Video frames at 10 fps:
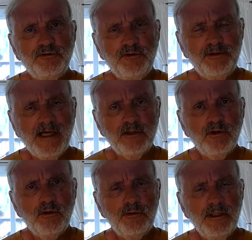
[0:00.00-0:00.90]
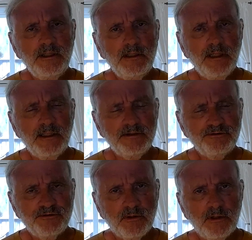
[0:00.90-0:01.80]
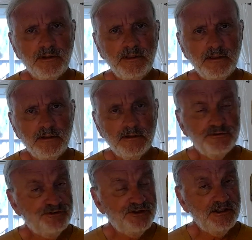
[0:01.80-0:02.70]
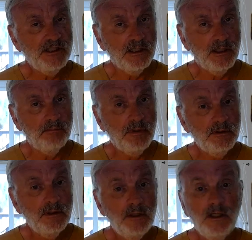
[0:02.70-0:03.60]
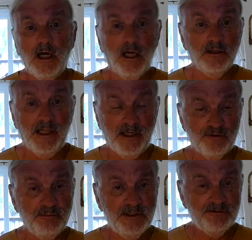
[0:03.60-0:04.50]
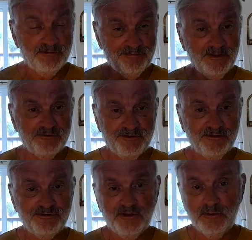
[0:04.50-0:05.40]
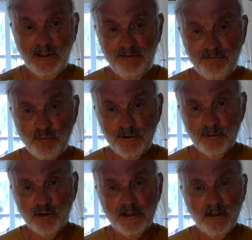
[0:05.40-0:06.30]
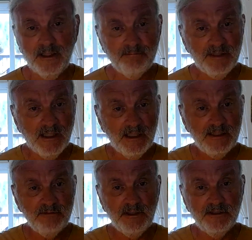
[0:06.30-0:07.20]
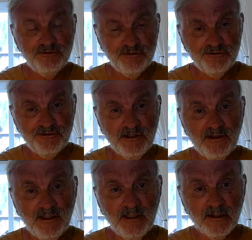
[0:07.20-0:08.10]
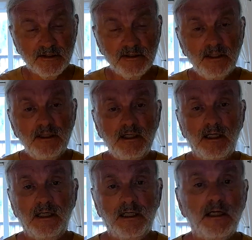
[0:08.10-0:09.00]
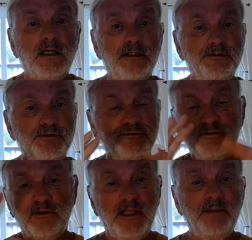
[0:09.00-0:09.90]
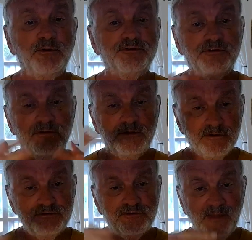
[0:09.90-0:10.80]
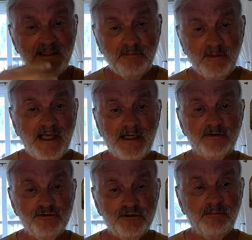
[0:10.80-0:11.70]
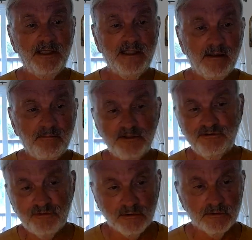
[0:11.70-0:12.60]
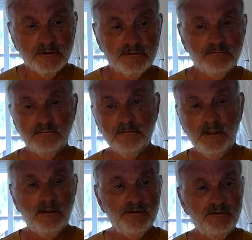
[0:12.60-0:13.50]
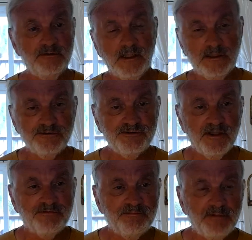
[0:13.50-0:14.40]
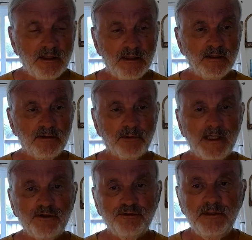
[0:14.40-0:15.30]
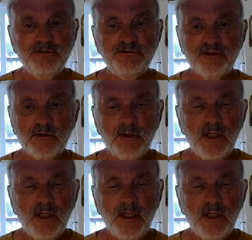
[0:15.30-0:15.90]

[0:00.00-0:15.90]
downloading and installing G Hub allowed me to fix it, so even with the bright light behind me, as you see there, you're still able to make me out. You can make out my shirt and kind of stuff around me. So